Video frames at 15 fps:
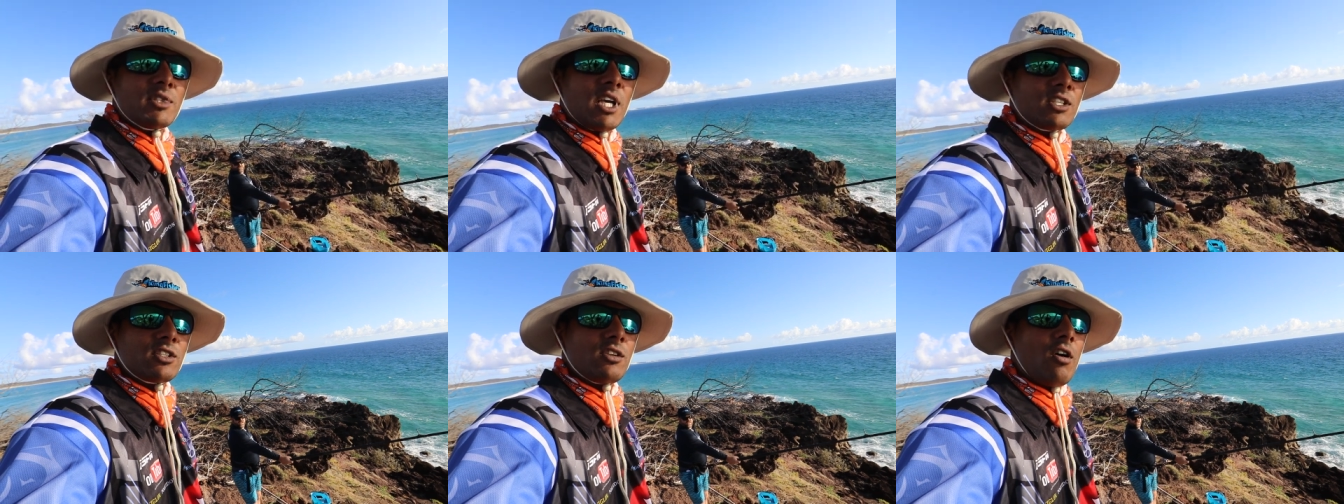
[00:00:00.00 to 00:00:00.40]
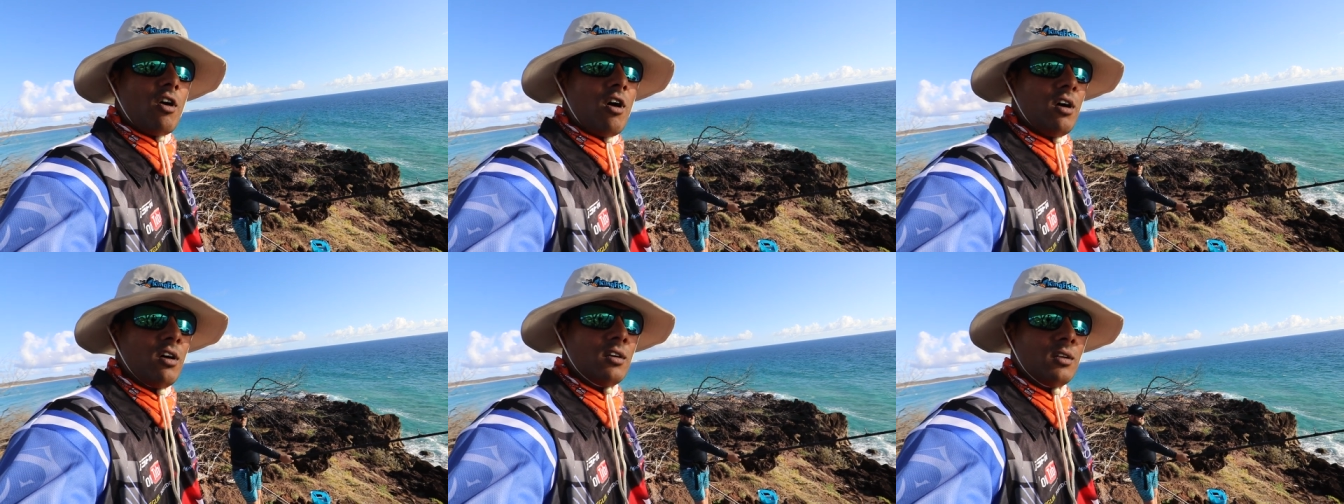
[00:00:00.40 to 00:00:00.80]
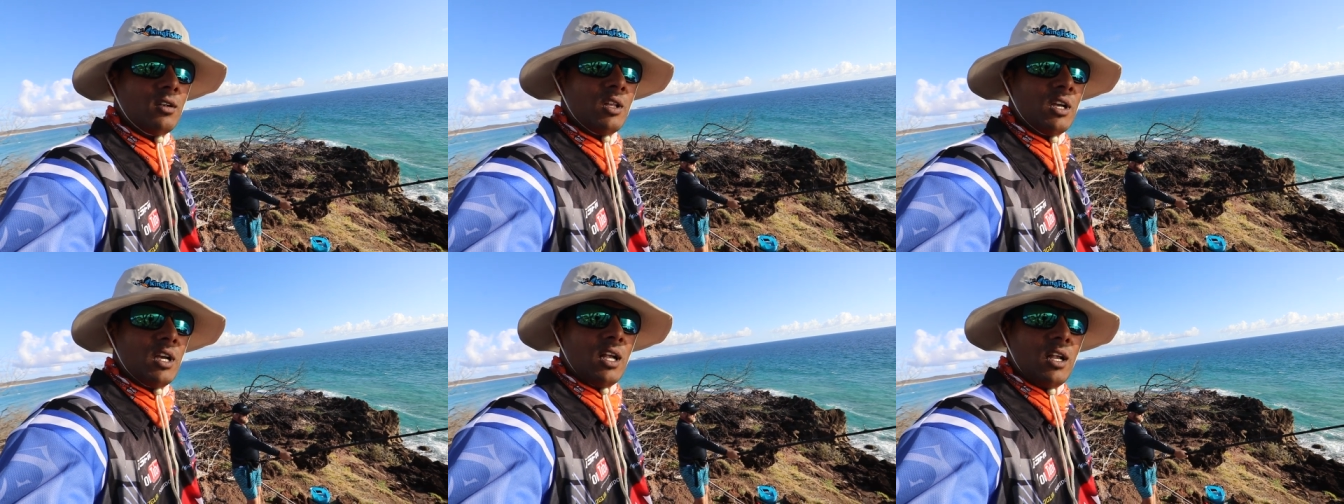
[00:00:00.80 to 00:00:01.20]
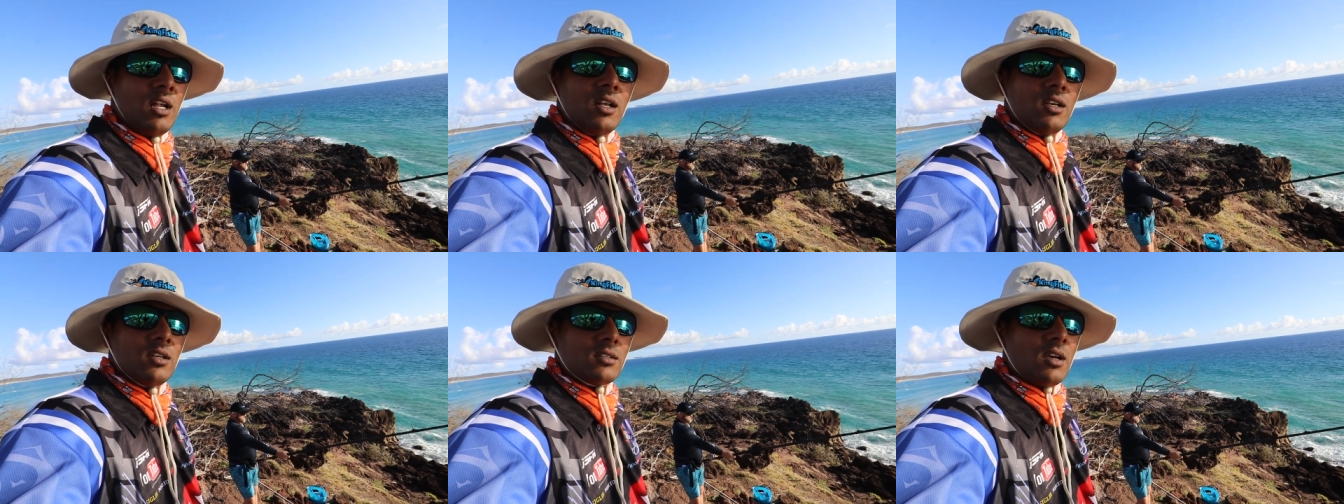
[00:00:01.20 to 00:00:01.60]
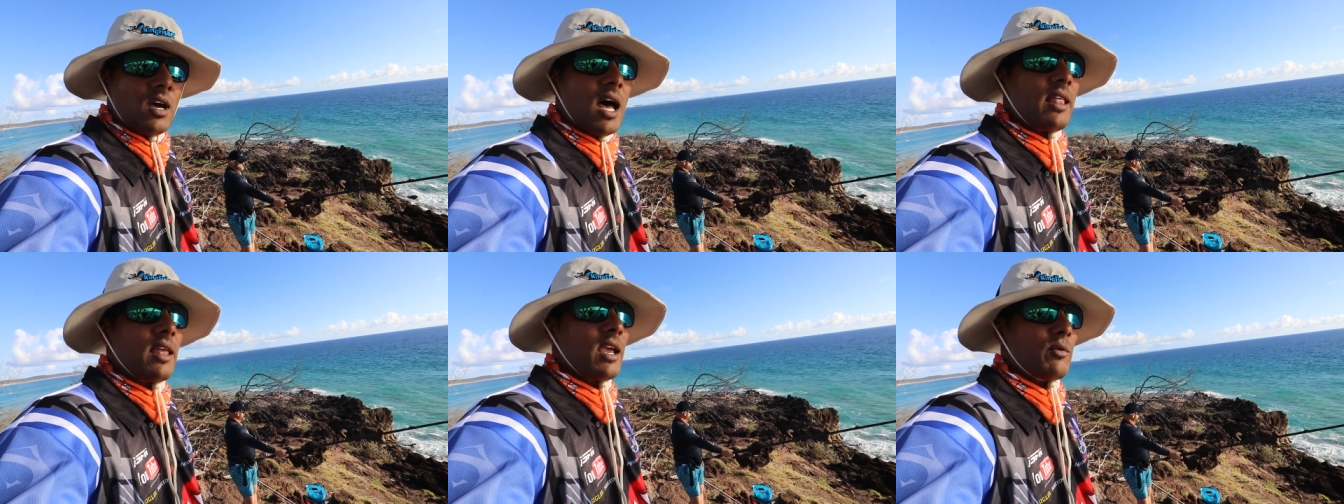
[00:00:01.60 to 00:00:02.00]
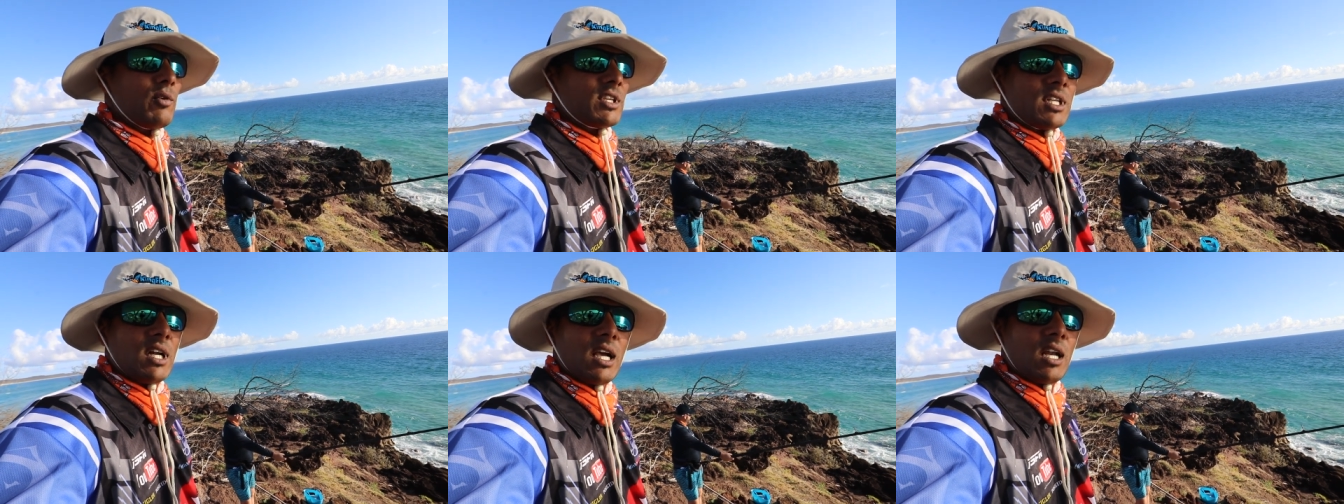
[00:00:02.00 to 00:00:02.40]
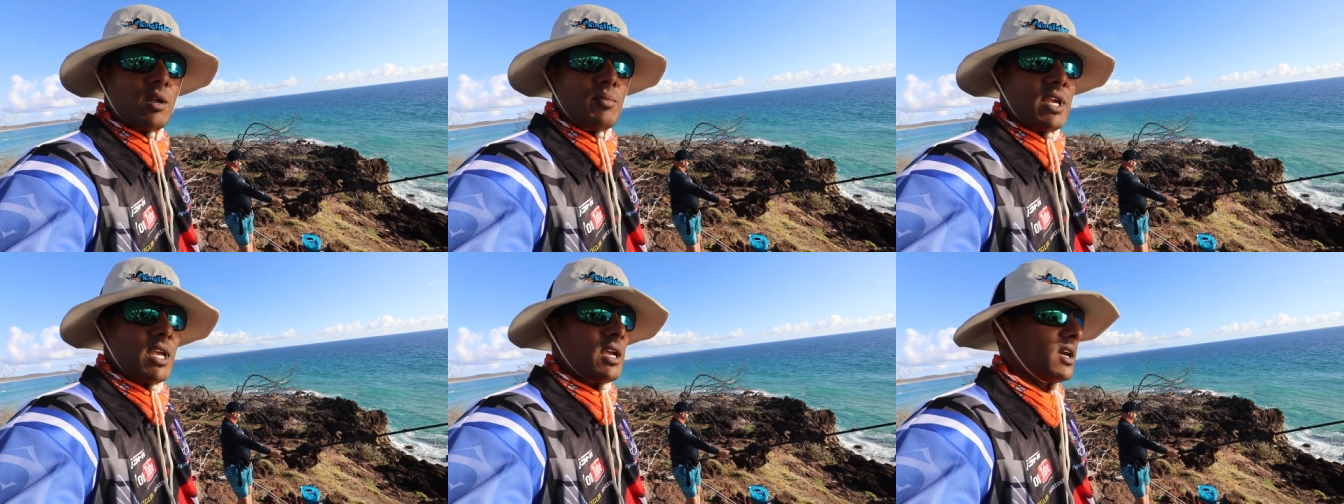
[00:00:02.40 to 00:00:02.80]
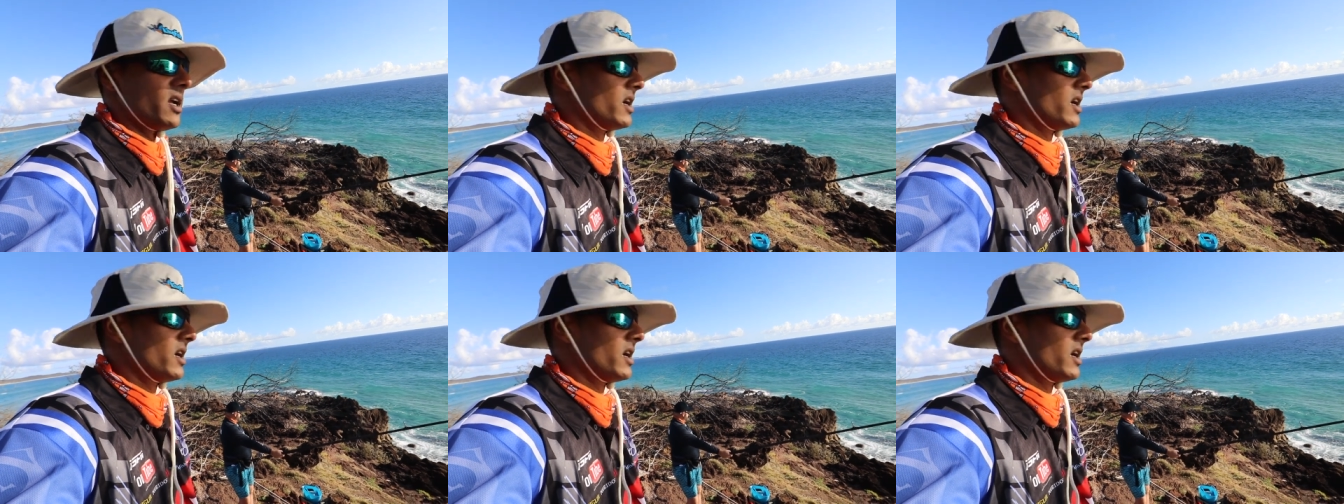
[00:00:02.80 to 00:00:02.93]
are sore. So I think we're still gonna be